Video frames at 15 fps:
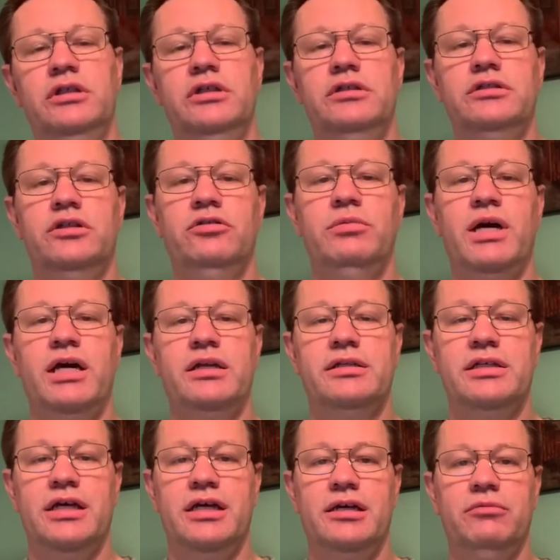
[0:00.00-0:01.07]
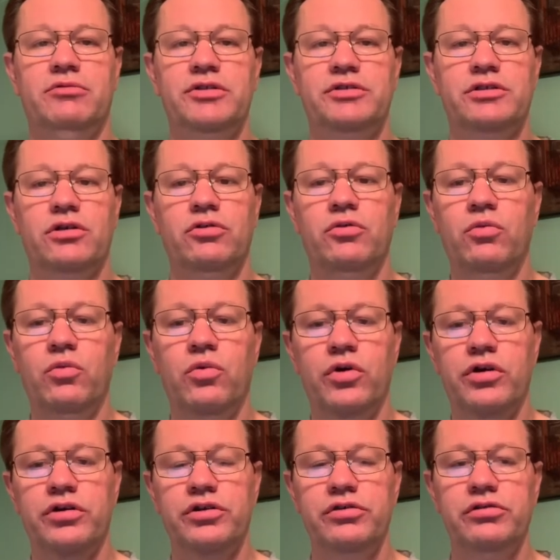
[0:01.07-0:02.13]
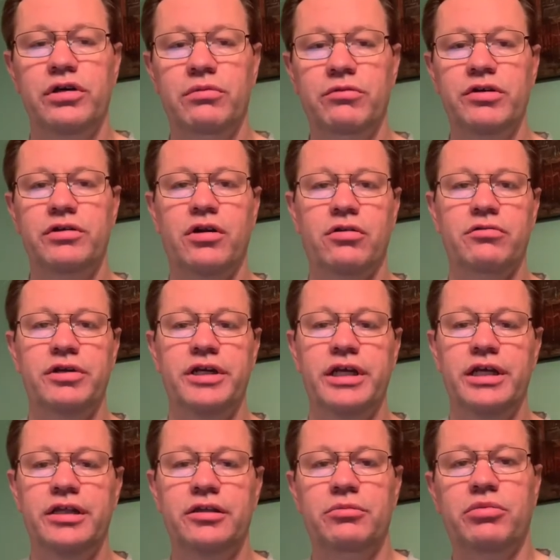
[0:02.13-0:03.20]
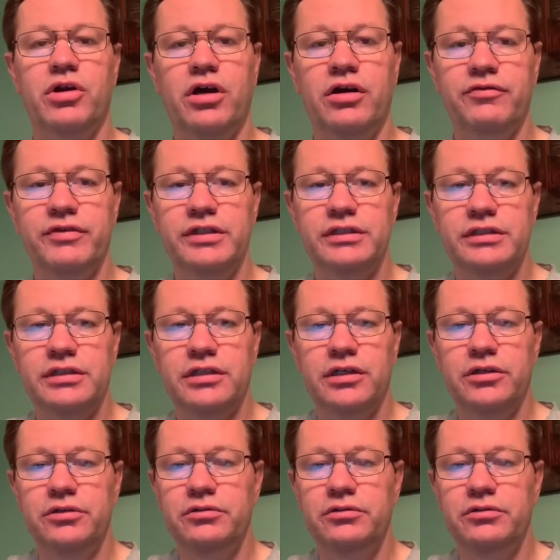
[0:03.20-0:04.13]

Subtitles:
So by the time we sold 1 or 2 of them, we were already in the profit. So